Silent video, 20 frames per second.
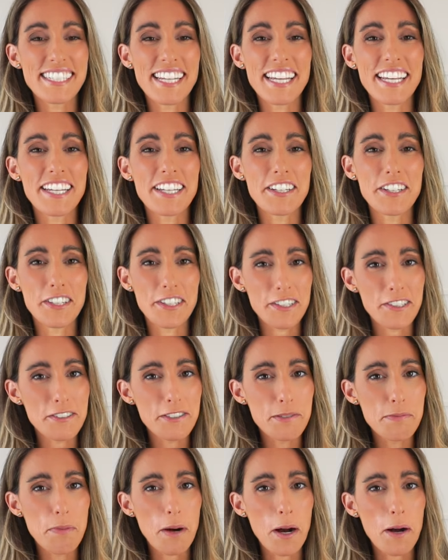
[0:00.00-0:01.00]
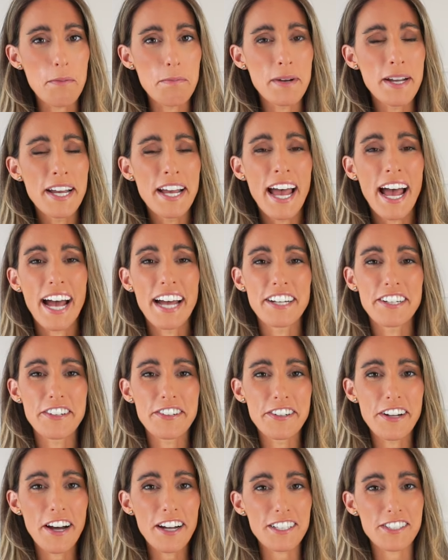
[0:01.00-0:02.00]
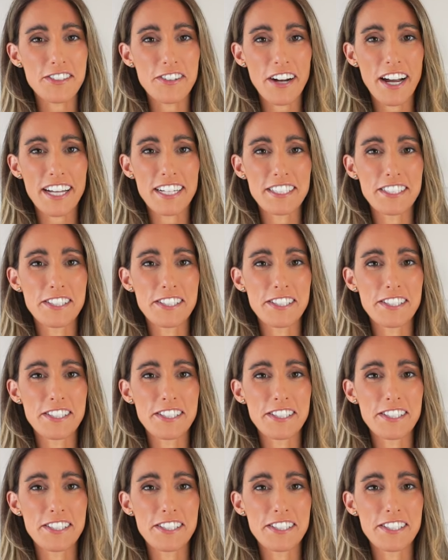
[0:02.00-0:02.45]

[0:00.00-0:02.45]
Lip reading: a huge bump and you're not trying